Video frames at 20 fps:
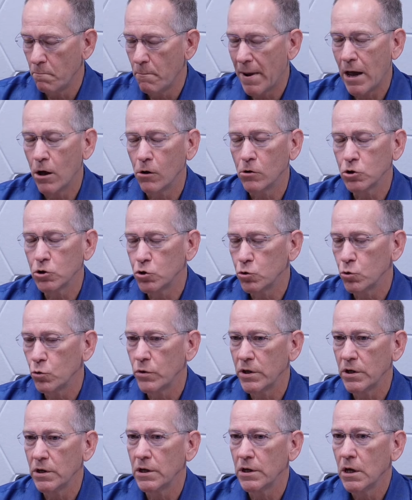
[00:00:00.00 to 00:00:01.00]
bound to
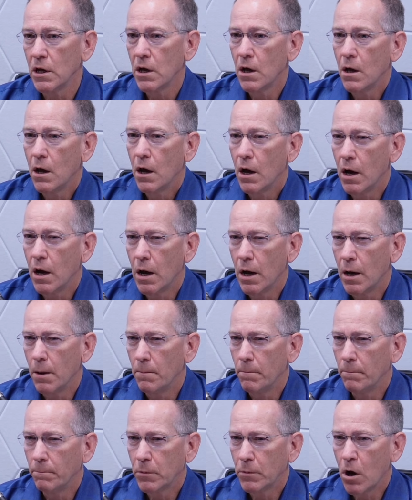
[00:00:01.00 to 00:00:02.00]
the
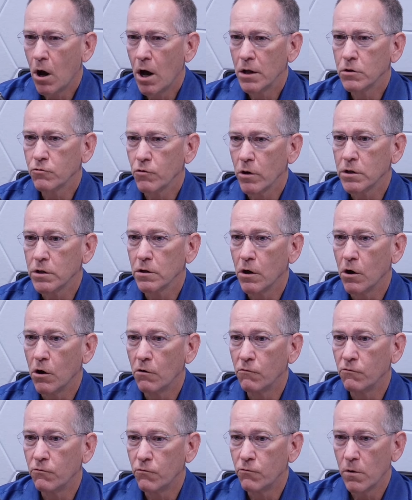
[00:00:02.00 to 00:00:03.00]
um, constructs
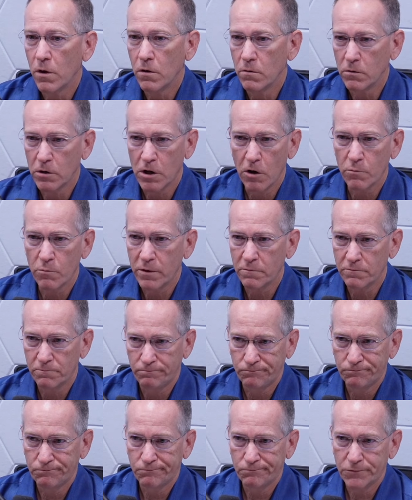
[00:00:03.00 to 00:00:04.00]
of government
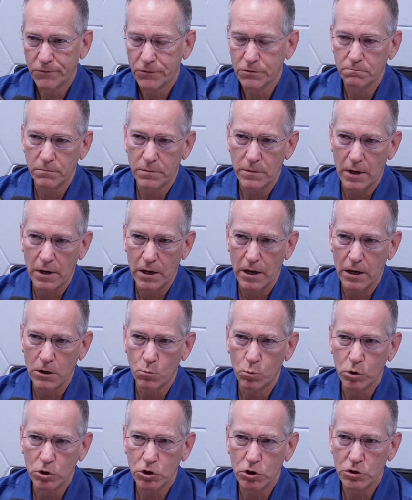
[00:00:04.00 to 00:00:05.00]
in,
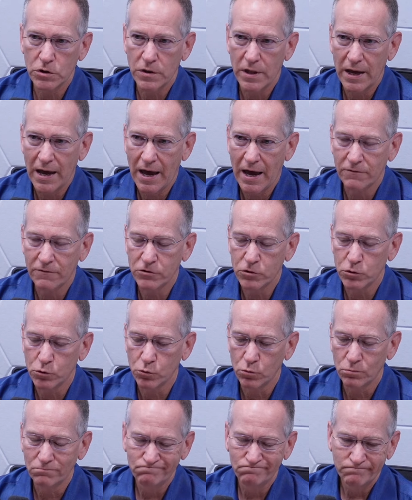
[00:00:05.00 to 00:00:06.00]
in which they have
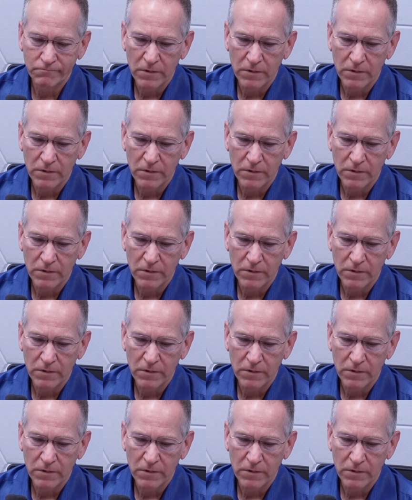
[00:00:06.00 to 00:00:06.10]
to,